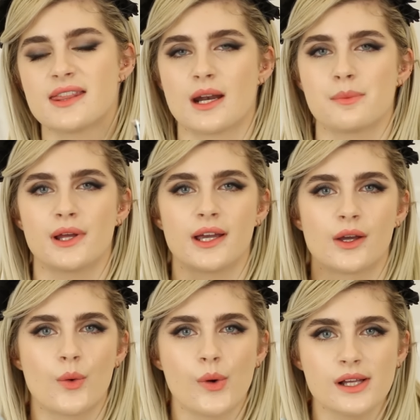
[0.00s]
and then I
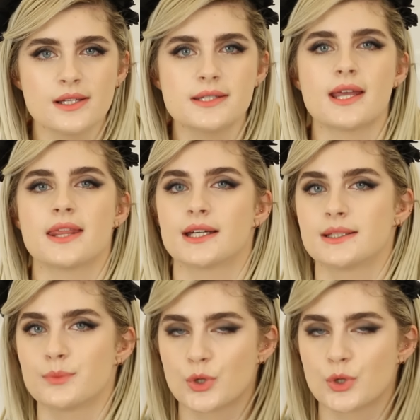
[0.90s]
apply oils and then